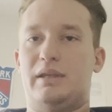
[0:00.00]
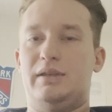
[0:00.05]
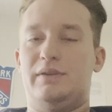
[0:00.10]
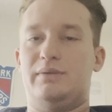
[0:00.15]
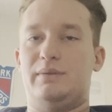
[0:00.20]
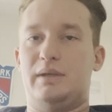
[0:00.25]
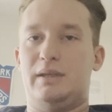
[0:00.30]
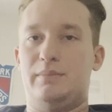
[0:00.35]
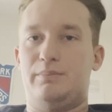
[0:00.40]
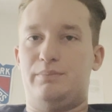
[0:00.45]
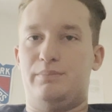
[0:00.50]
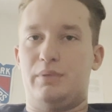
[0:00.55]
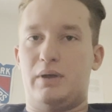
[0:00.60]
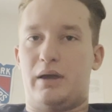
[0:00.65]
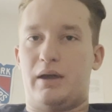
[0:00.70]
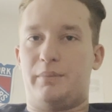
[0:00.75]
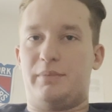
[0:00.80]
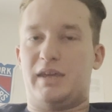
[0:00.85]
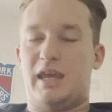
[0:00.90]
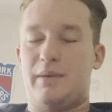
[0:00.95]
He
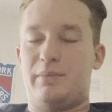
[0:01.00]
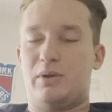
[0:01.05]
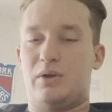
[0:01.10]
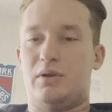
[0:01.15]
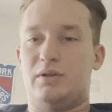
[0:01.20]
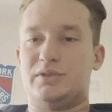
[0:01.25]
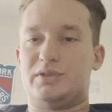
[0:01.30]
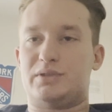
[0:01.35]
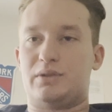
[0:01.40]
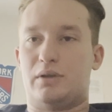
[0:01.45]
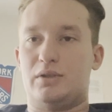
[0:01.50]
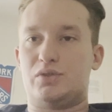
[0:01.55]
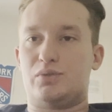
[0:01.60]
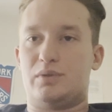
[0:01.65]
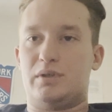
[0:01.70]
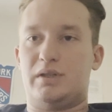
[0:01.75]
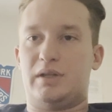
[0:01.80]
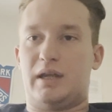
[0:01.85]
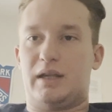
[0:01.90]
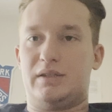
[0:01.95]
became an all-star in
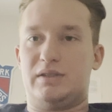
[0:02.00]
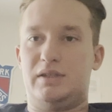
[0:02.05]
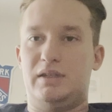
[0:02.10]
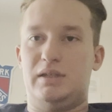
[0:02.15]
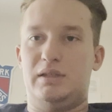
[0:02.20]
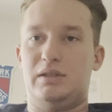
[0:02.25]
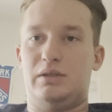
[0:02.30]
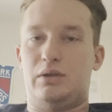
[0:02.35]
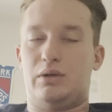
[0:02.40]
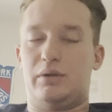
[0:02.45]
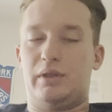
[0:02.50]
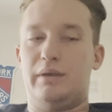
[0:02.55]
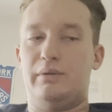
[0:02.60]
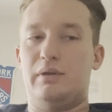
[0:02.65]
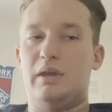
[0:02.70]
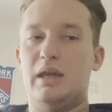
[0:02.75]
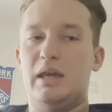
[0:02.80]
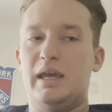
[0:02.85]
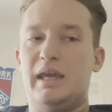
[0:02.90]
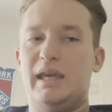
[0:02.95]
2019. You know,
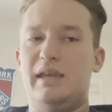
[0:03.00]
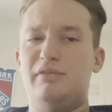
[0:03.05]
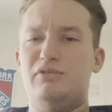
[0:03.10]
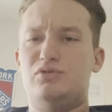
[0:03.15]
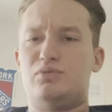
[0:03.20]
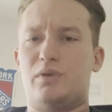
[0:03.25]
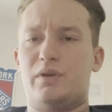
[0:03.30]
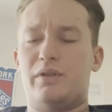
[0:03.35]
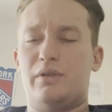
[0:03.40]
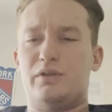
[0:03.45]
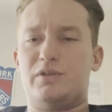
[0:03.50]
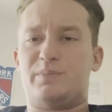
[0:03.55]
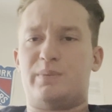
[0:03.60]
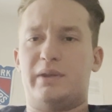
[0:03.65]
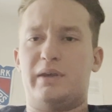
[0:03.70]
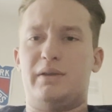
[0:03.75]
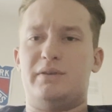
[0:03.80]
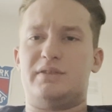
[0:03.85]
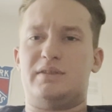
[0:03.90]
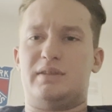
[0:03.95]
he was one of those
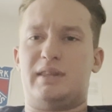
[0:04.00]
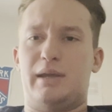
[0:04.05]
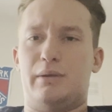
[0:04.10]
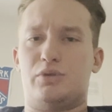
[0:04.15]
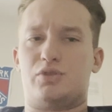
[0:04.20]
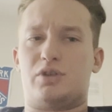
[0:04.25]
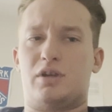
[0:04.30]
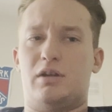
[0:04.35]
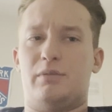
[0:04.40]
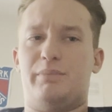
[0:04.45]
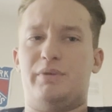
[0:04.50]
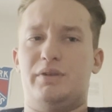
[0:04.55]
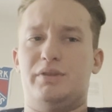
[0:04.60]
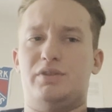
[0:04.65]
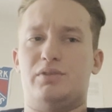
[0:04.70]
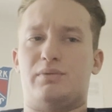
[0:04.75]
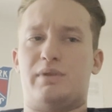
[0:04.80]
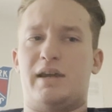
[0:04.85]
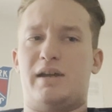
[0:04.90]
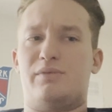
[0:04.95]
players that they were trying to
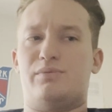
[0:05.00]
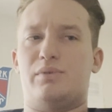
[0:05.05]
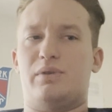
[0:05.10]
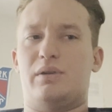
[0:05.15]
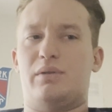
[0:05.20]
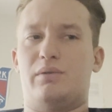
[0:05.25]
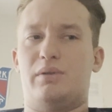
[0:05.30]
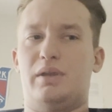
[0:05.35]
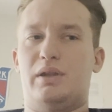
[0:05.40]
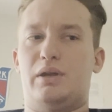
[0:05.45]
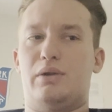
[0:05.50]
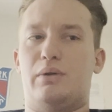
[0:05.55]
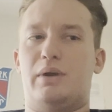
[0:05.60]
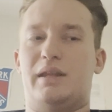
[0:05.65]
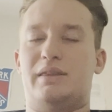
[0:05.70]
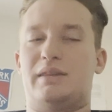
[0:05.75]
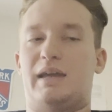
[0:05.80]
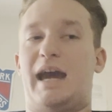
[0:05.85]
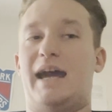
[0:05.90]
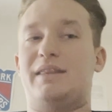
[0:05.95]
build around. You know,
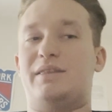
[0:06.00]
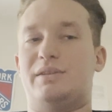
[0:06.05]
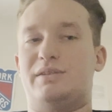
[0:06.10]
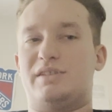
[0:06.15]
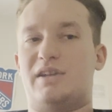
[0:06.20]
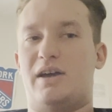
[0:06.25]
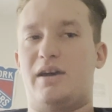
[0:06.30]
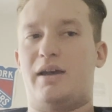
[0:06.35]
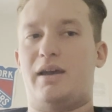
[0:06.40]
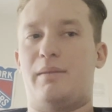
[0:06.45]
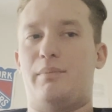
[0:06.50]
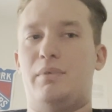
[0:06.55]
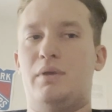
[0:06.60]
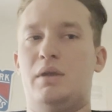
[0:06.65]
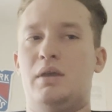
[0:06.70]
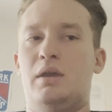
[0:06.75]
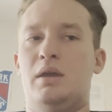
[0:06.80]
at the time,